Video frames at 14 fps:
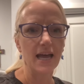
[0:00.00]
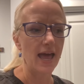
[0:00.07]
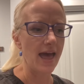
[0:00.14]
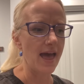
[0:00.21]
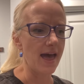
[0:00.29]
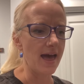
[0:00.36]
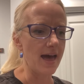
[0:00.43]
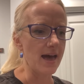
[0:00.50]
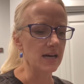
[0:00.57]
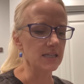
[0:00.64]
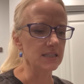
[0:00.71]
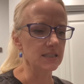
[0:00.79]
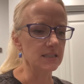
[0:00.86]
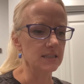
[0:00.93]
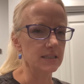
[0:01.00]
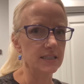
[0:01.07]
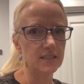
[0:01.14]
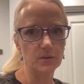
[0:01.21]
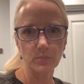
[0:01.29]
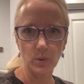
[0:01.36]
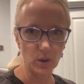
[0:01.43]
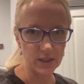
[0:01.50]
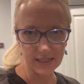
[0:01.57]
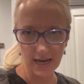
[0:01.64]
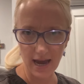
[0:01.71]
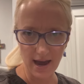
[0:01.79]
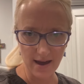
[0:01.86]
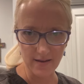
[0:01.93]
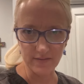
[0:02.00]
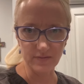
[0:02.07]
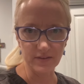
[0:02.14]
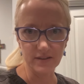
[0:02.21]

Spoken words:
And it's important to have